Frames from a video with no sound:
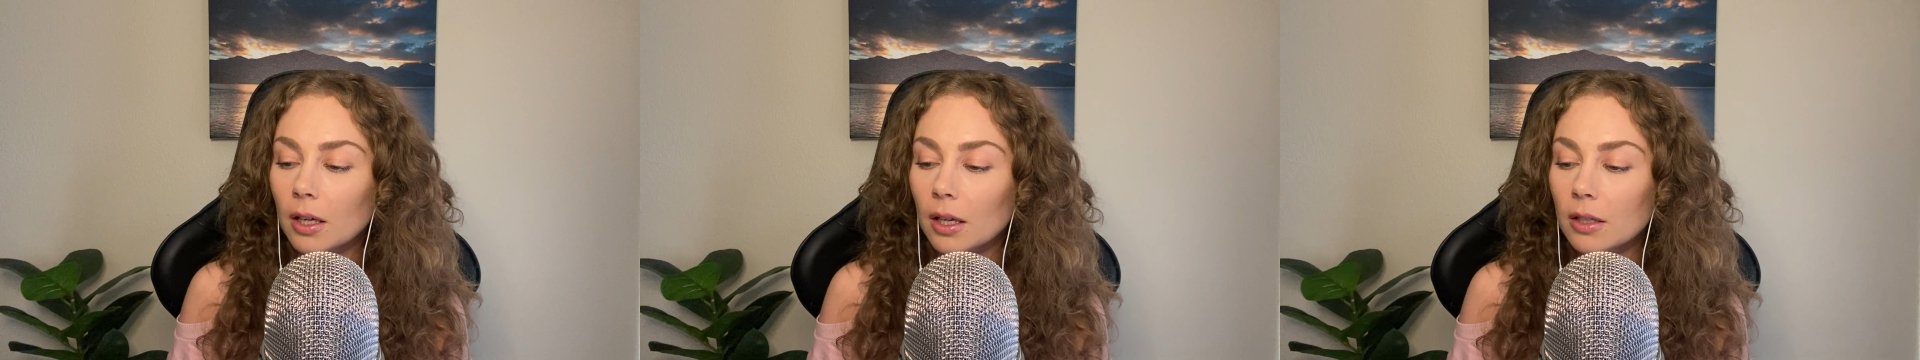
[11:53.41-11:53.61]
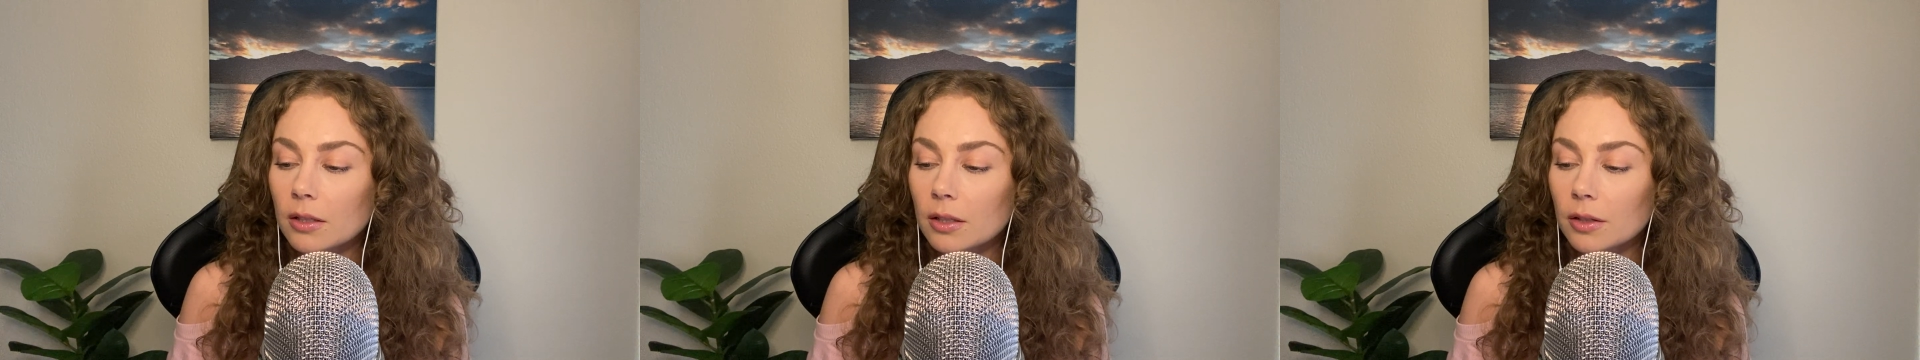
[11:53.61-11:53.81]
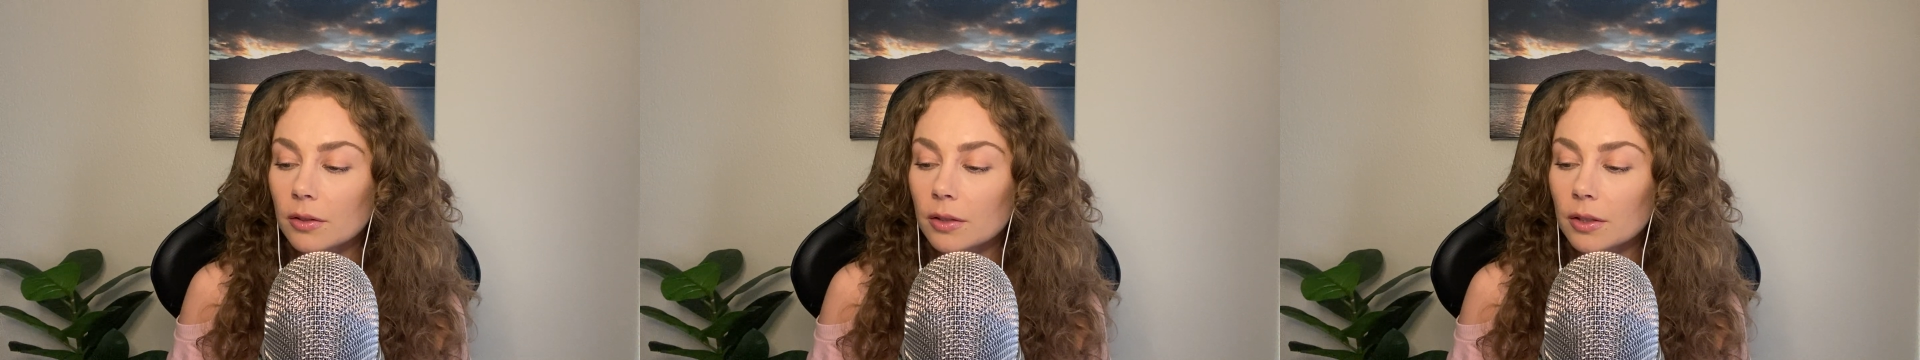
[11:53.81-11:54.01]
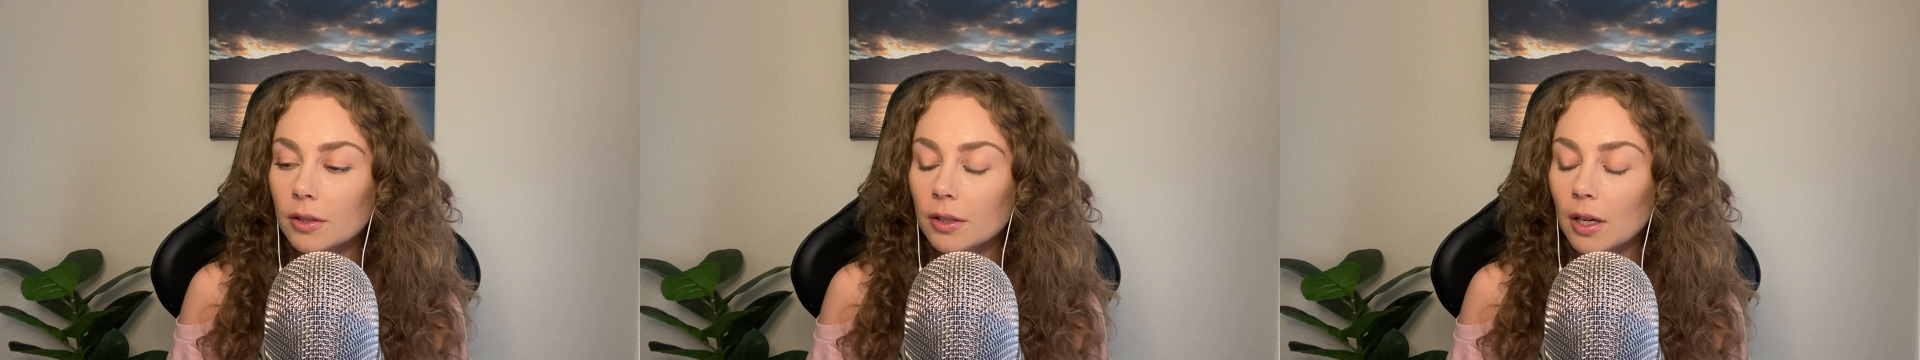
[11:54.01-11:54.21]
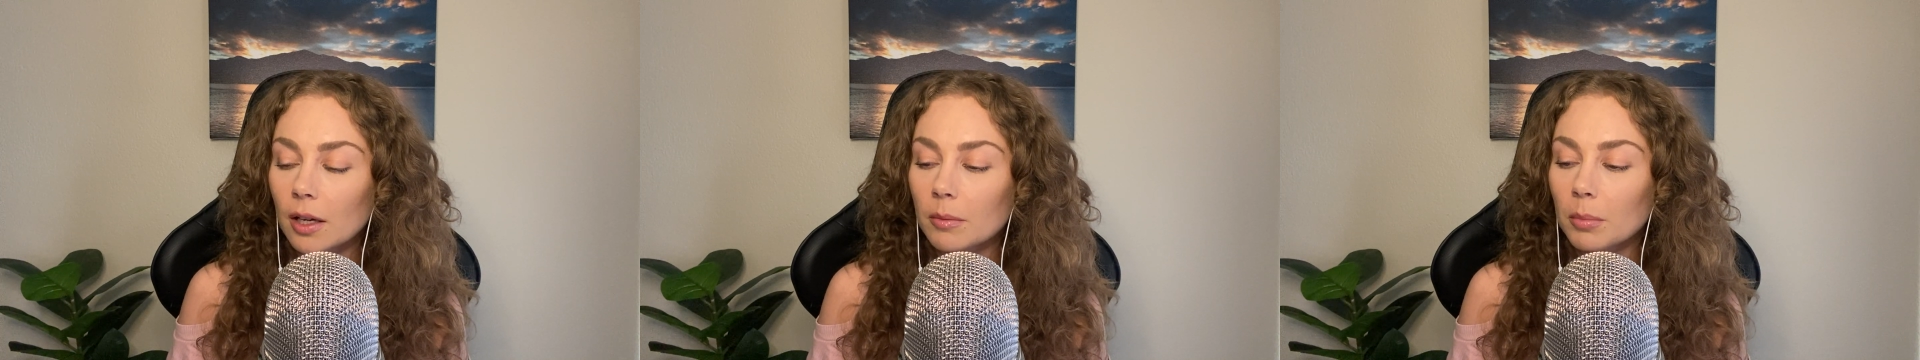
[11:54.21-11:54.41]
and tilted
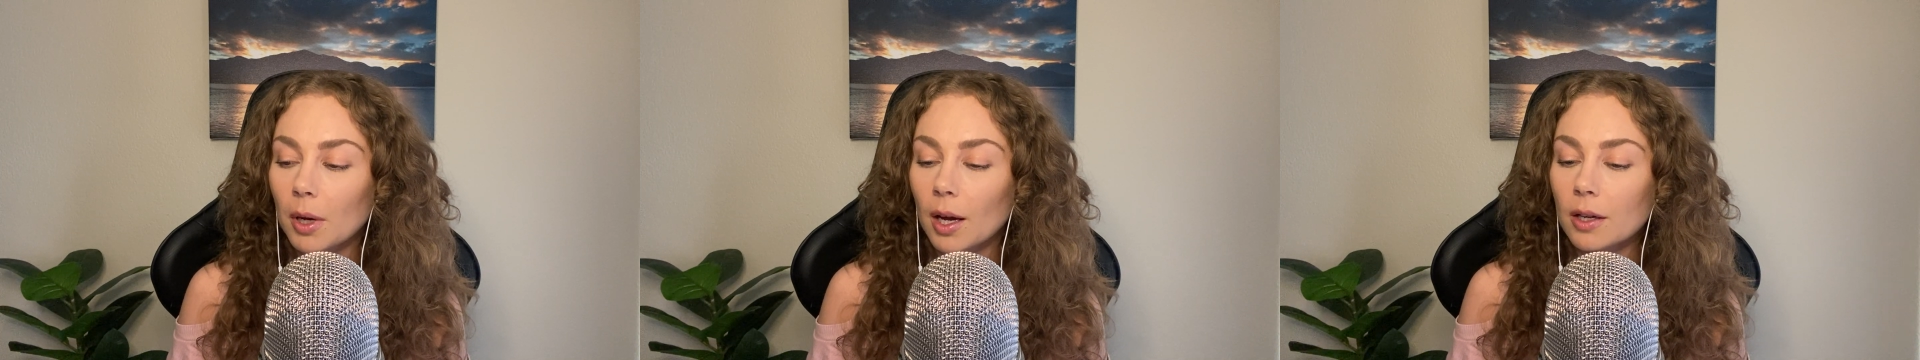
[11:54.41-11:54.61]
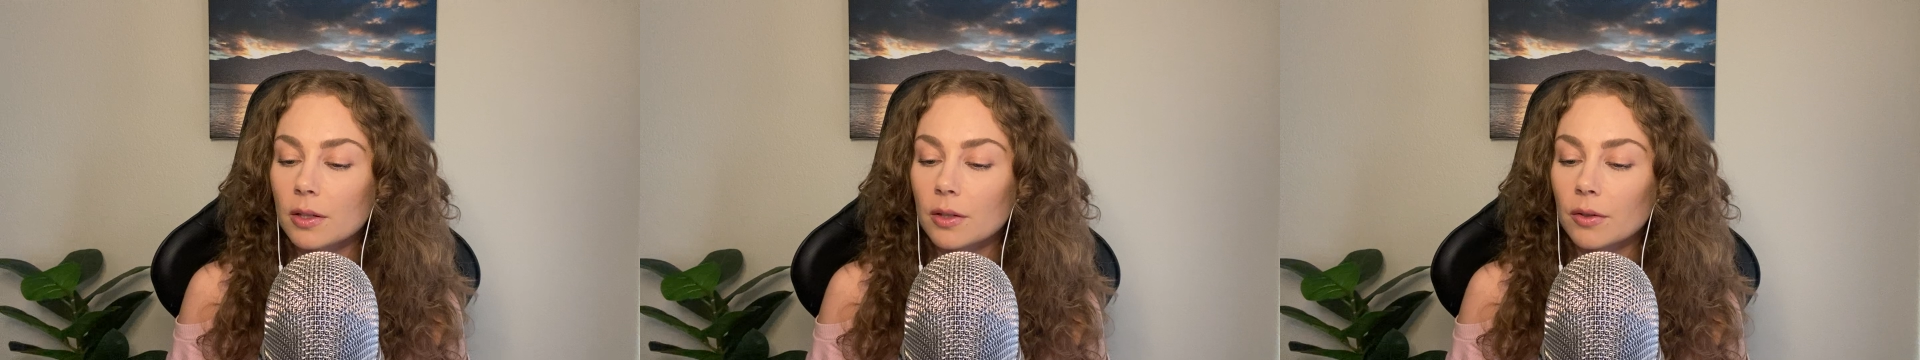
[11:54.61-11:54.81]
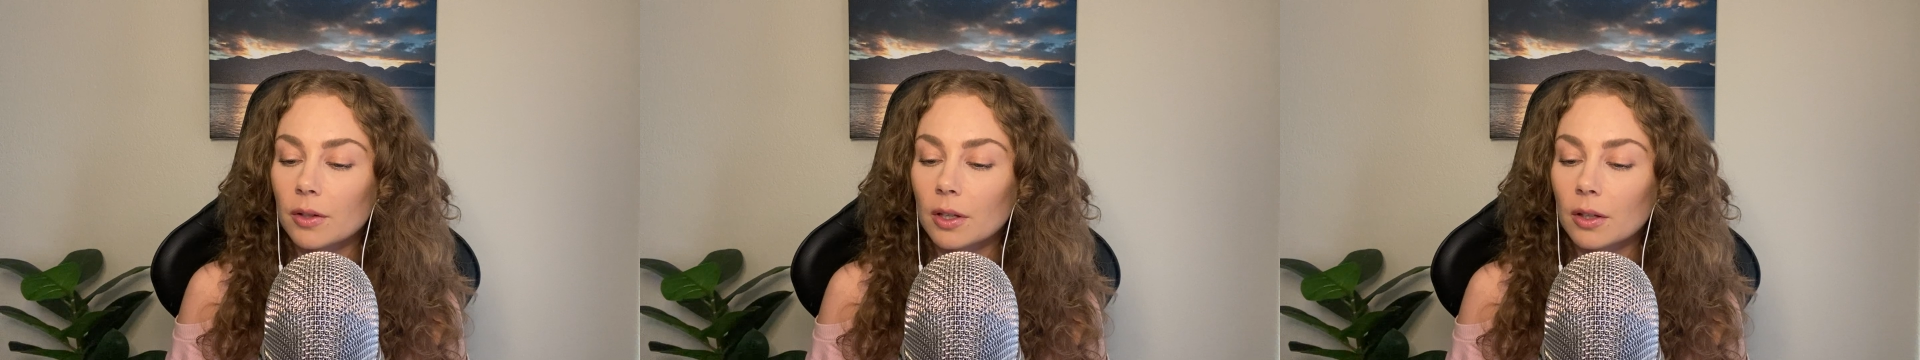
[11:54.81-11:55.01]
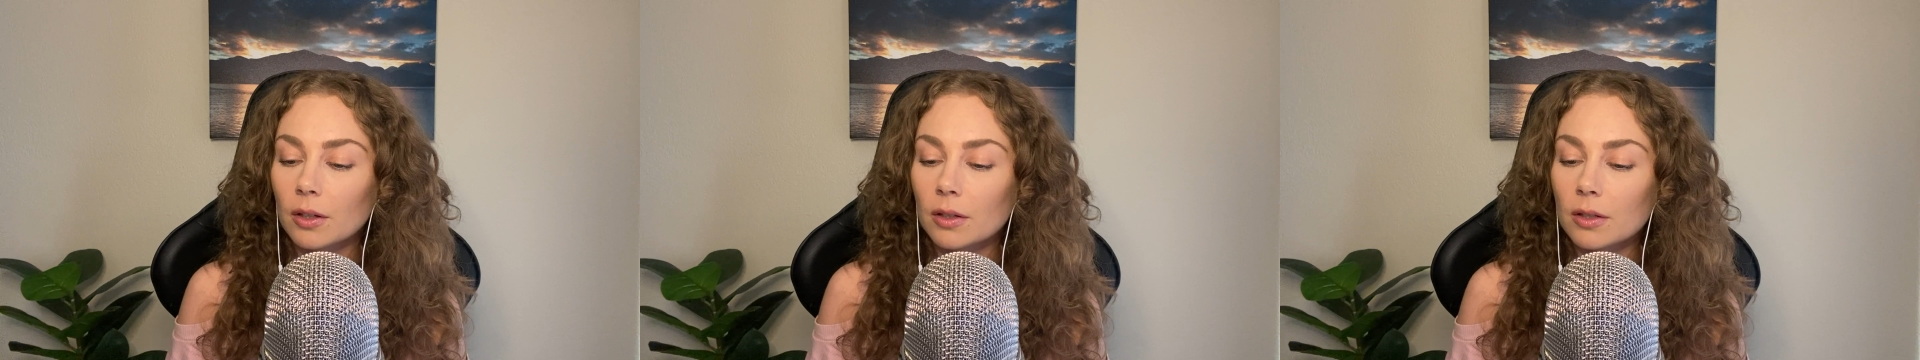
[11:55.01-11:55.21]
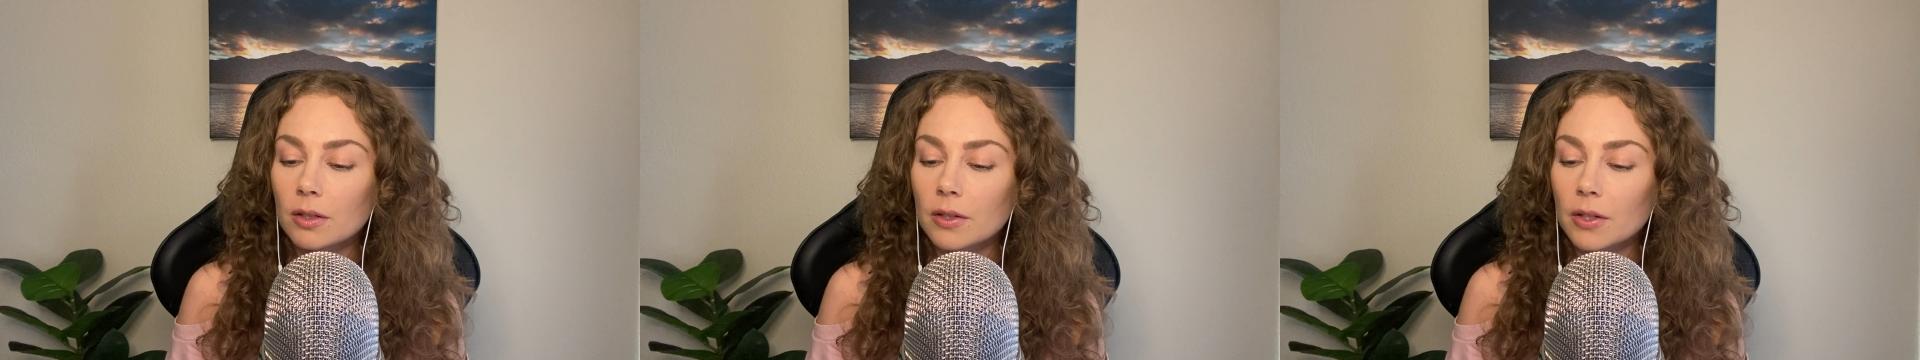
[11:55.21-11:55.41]
her head back so he
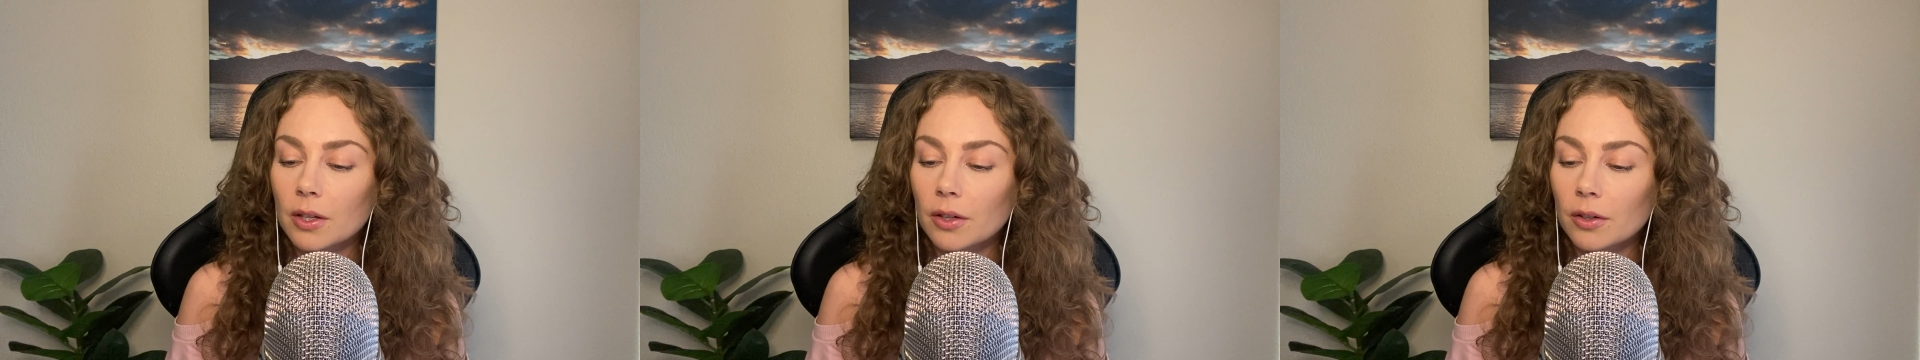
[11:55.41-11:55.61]
could see